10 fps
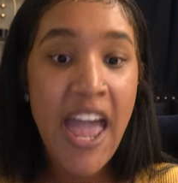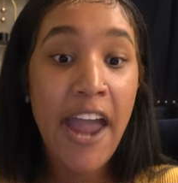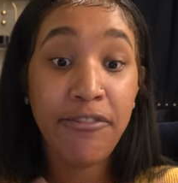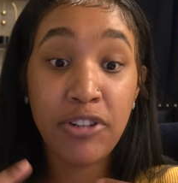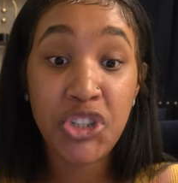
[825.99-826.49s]

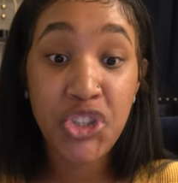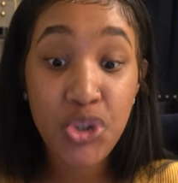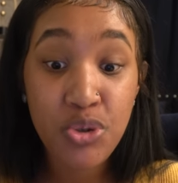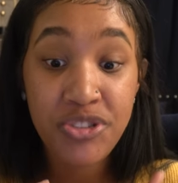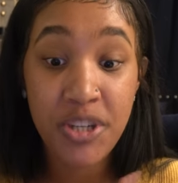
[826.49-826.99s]
and for
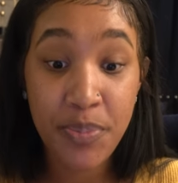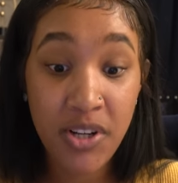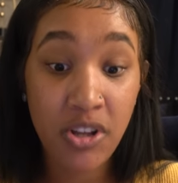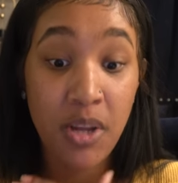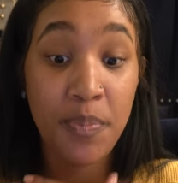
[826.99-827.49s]
shoes to put
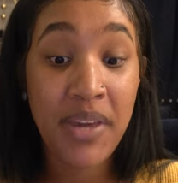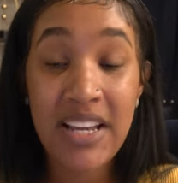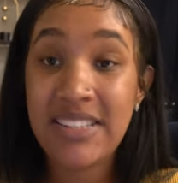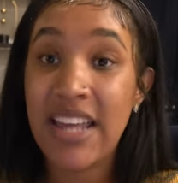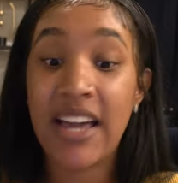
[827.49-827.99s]
on the
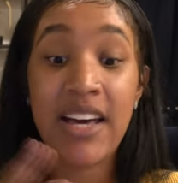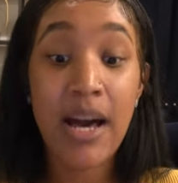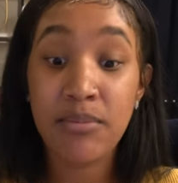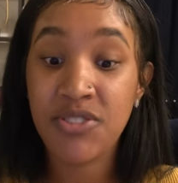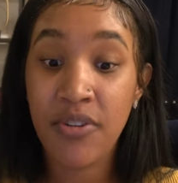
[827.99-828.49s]
peace that
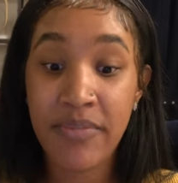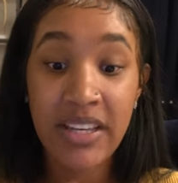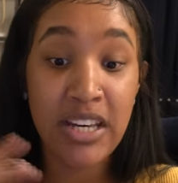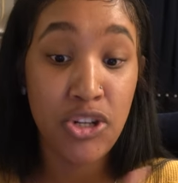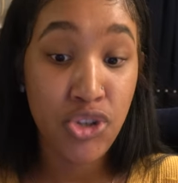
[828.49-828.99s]
comes from the
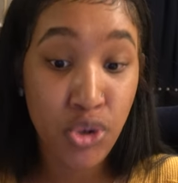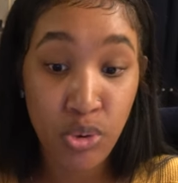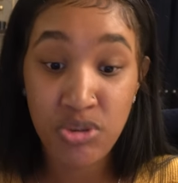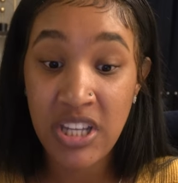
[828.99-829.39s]
good news,